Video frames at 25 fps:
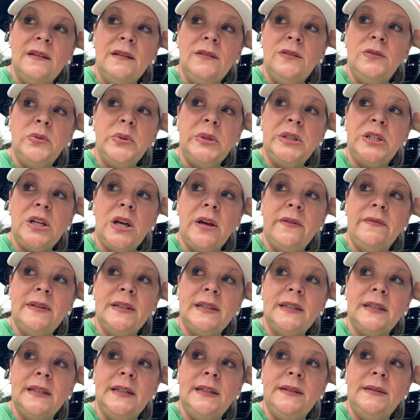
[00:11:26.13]
which
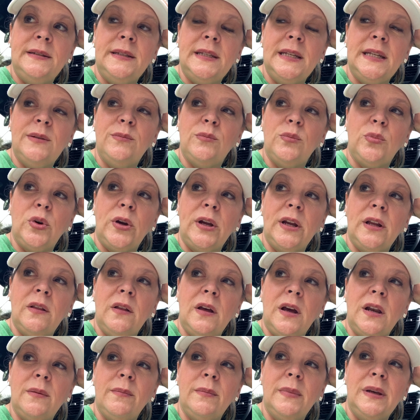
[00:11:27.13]
obviously didn't bring a
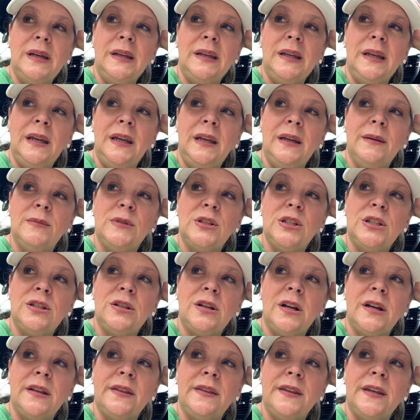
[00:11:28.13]
lot of money. I'm just
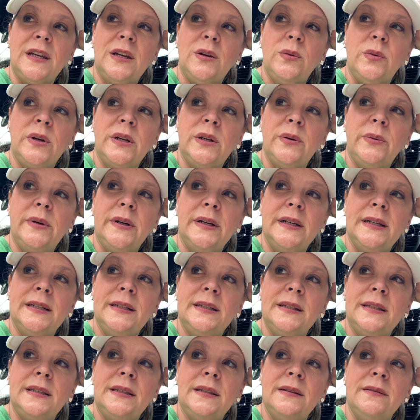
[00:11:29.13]
trying to think of what it was.